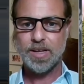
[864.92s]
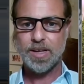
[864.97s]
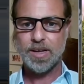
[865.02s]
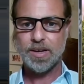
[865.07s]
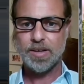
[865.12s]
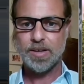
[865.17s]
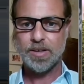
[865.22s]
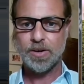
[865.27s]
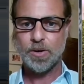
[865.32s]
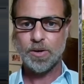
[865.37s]

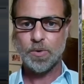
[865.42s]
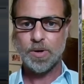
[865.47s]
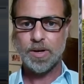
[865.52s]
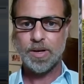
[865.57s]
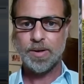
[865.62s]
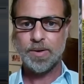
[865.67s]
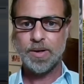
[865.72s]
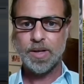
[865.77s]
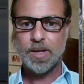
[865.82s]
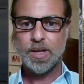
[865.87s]
here,
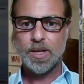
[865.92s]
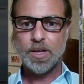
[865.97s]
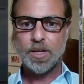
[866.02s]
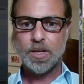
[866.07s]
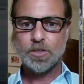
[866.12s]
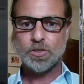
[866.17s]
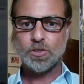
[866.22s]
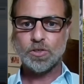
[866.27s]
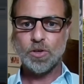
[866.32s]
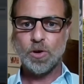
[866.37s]

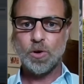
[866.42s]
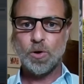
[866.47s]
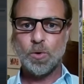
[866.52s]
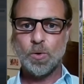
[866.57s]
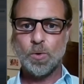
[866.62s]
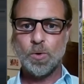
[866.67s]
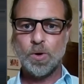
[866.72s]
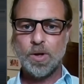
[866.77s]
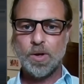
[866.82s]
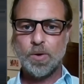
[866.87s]

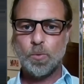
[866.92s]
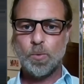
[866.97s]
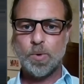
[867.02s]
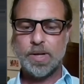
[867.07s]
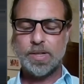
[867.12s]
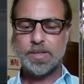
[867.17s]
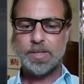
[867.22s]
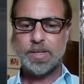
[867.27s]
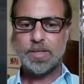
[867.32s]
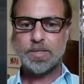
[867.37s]
so
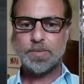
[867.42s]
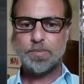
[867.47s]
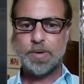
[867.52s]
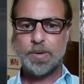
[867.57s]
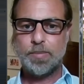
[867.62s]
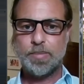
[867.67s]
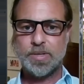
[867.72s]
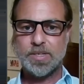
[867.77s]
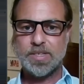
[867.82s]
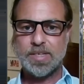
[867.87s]
when these
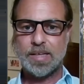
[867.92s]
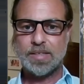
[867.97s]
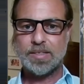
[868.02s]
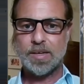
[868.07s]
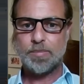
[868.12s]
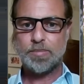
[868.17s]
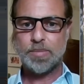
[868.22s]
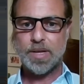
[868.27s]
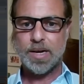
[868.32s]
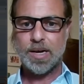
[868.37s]
people set
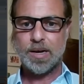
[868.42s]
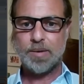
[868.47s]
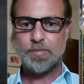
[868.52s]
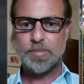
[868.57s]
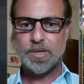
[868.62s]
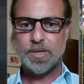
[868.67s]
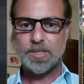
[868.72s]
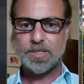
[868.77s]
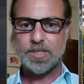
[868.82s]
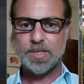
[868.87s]
up their
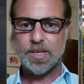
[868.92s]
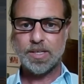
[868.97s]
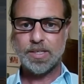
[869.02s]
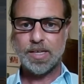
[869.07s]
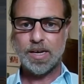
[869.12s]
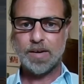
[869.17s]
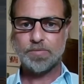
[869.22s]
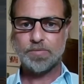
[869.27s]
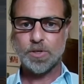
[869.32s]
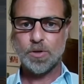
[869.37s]
companies here, they
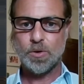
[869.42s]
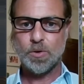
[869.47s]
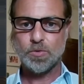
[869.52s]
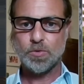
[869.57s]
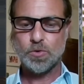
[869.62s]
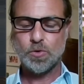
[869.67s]
have to go